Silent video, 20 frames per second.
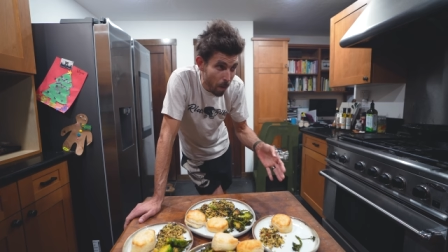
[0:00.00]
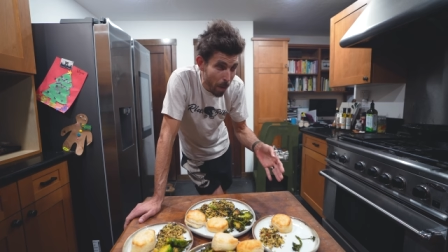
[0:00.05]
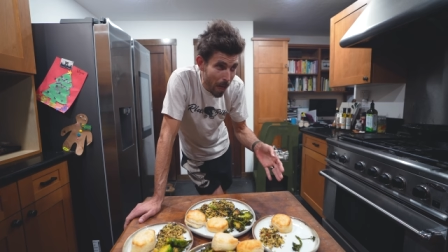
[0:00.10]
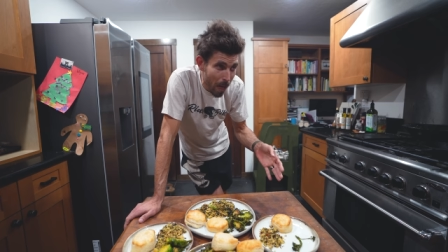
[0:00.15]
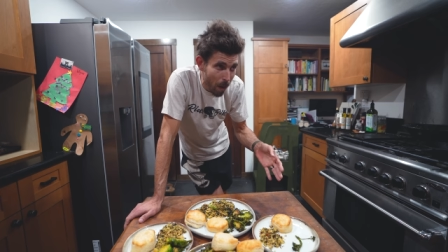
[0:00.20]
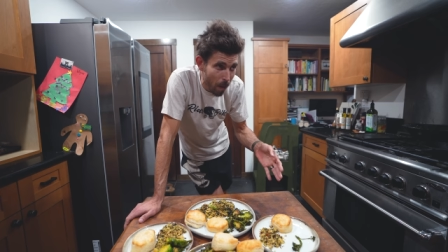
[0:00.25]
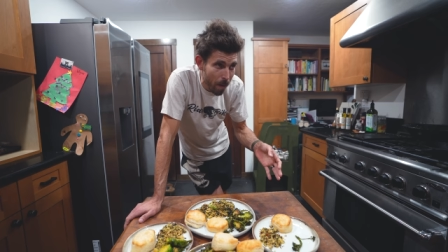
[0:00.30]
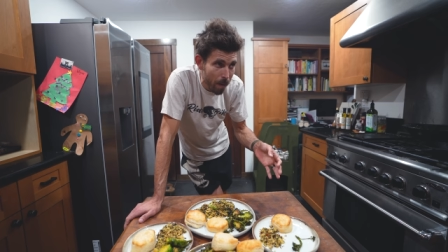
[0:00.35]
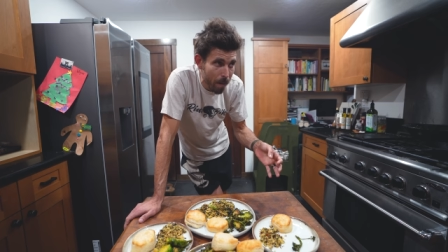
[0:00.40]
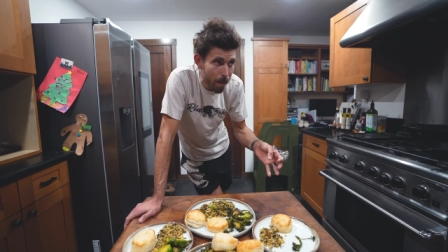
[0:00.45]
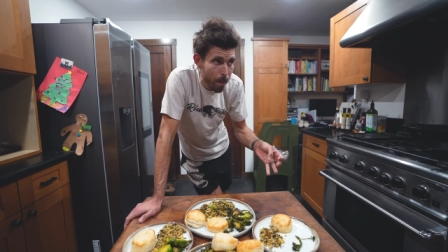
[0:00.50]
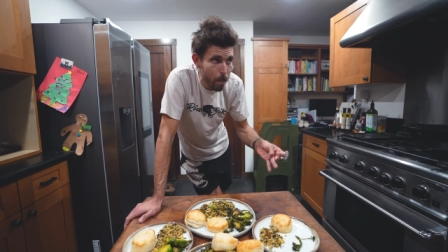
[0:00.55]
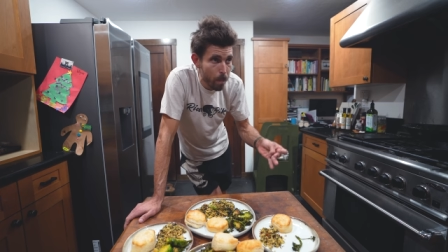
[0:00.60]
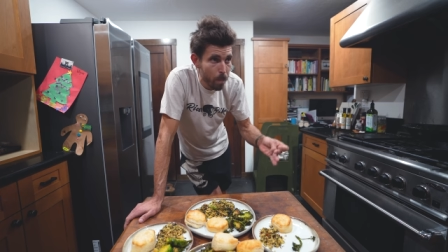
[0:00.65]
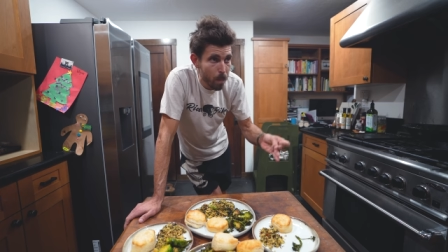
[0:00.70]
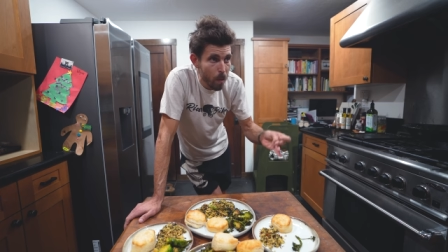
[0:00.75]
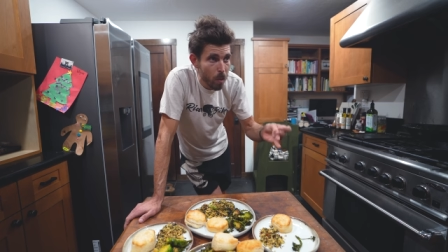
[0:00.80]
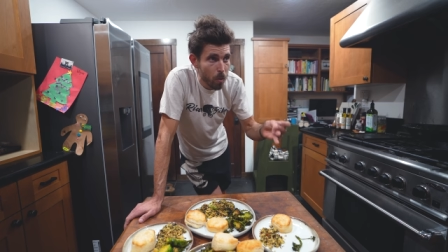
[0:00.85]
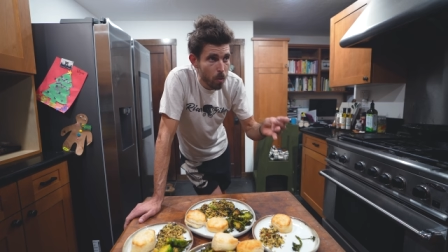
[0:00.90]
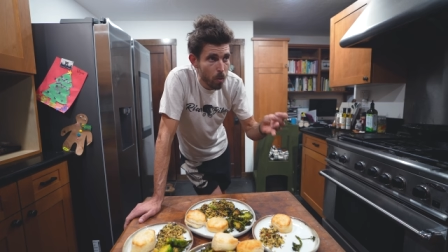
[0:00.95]
about.
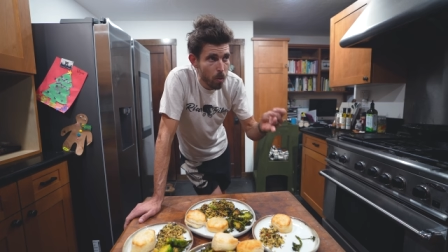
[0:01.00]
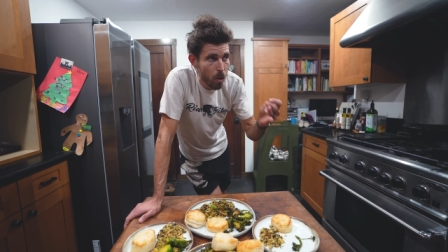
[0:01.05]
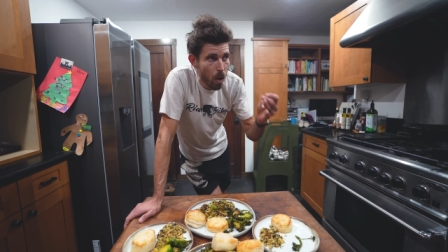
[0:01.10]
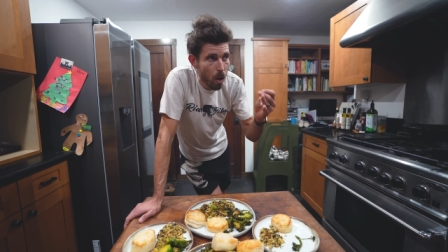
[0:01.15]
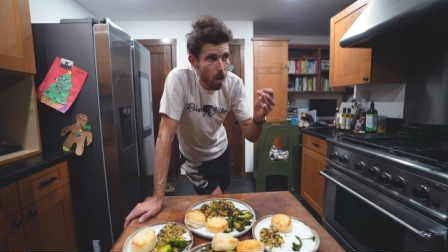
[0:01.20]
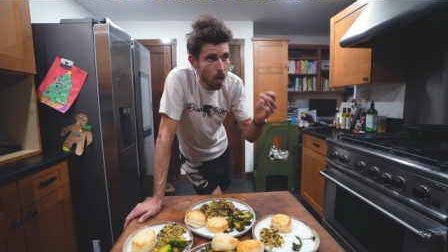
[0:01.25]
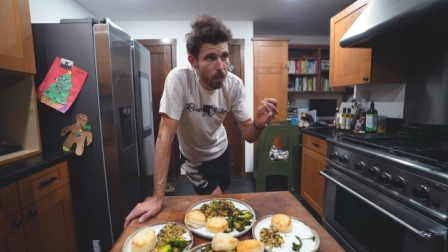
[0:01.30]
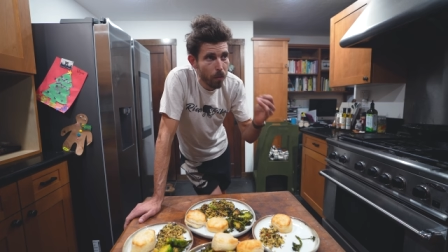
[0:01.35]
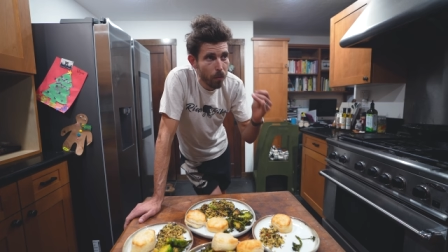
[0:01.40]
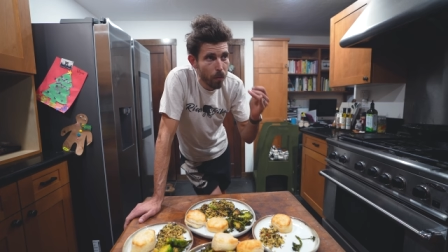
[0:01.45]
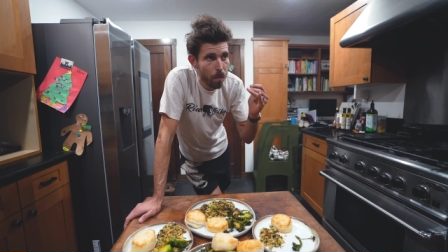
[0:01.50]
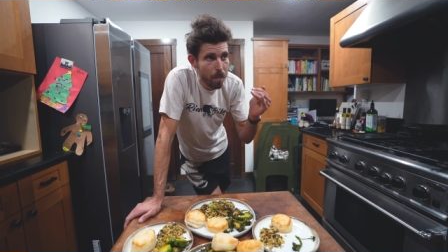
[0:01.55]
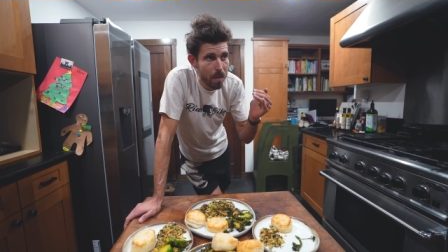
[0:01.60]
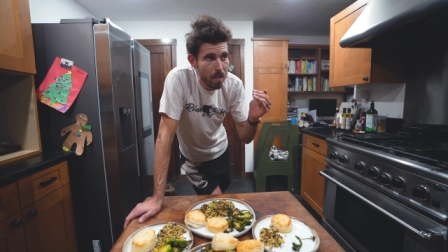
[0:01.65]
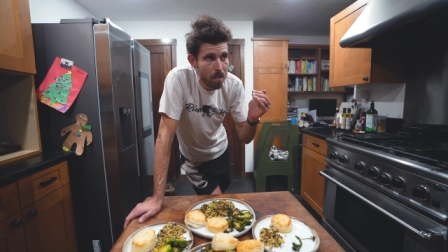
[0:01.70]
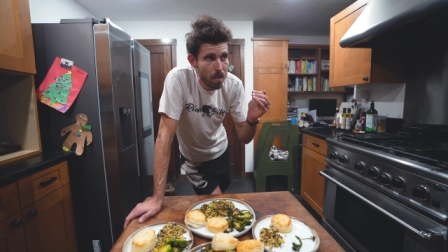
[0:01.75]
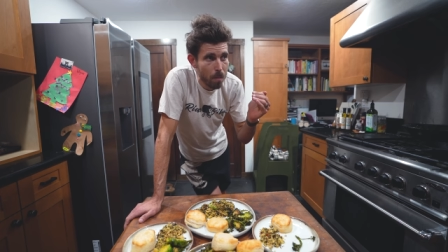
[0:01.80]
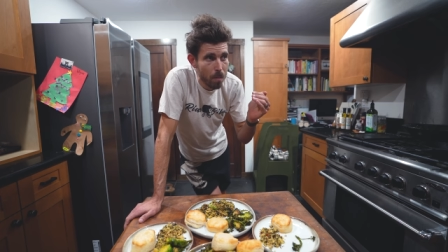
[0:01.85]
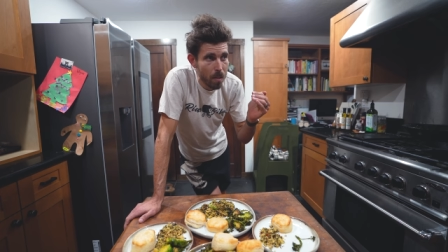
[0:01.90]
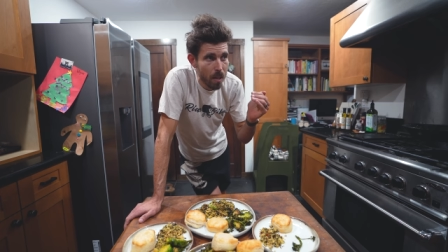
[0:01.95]
So it's hard for me
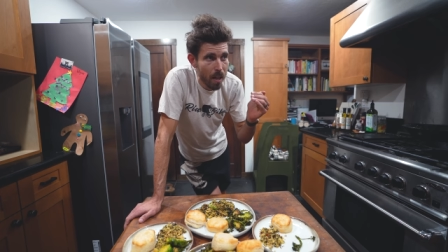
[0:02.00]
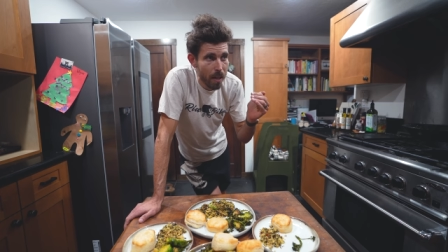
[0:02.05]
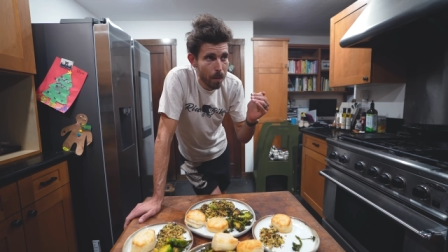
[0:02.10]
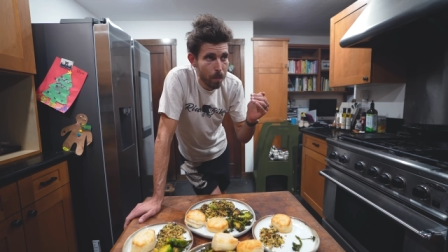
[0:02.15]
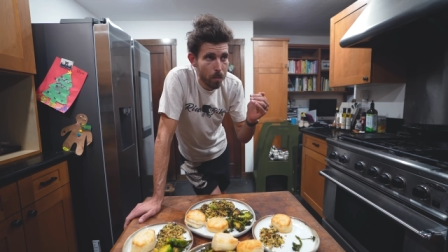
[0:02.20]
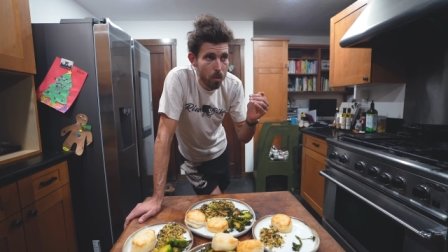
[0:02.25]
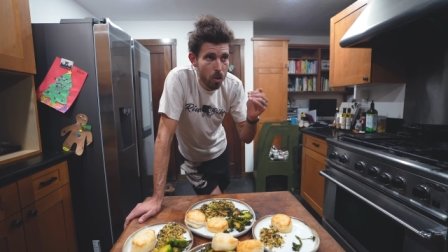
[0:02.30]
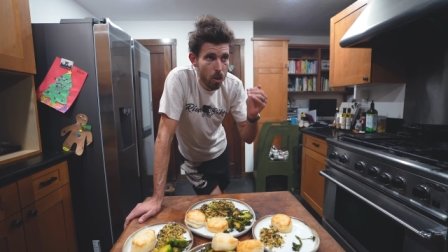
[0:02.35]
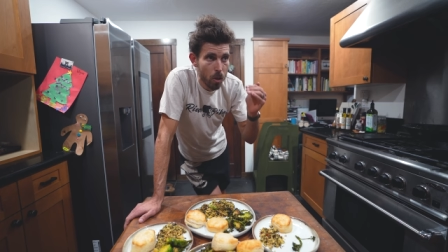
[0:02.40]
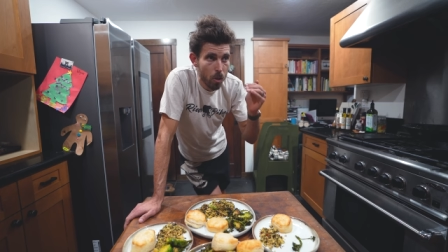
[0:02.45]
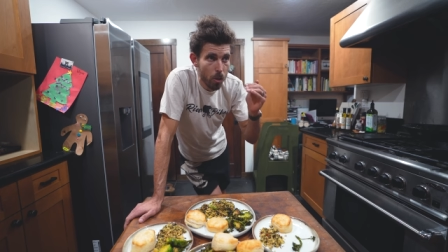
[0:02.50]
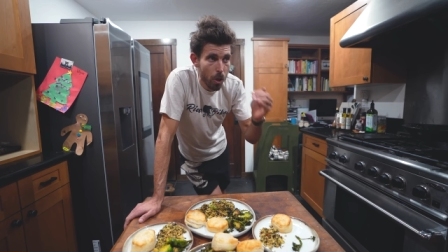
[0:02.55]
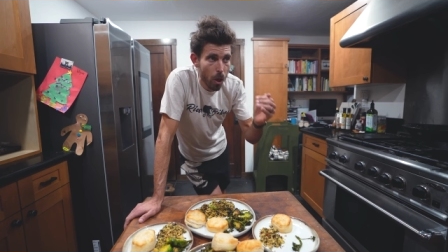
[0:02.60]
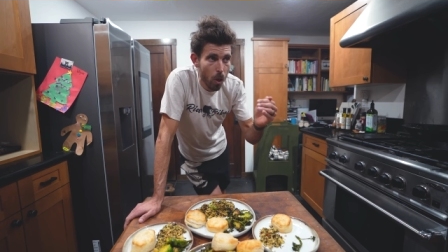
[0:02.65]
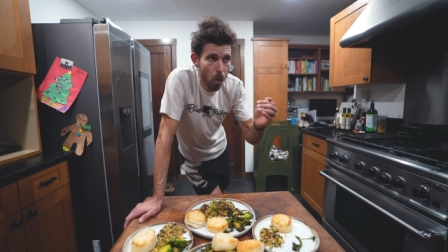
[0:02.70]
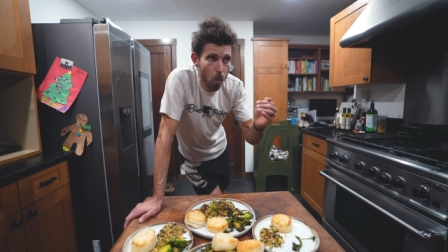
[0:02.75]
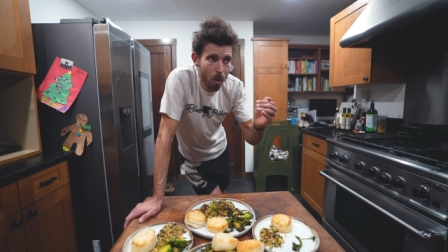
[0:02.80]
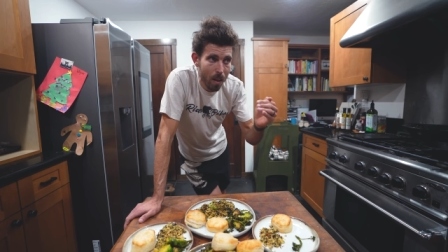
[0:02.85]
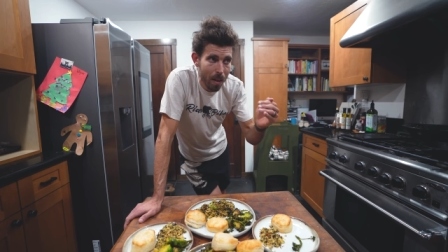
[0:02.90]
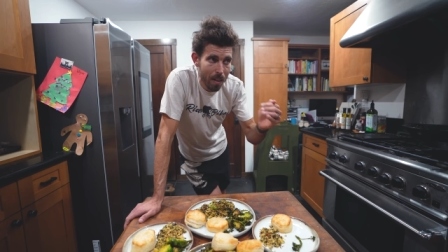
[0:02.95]
sometimes to
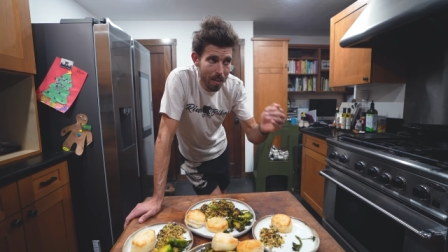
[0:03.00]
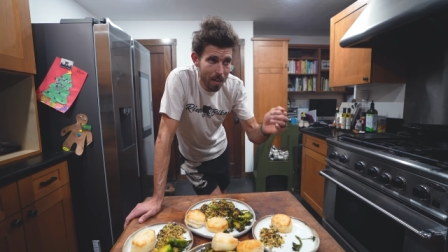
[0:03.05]
know what I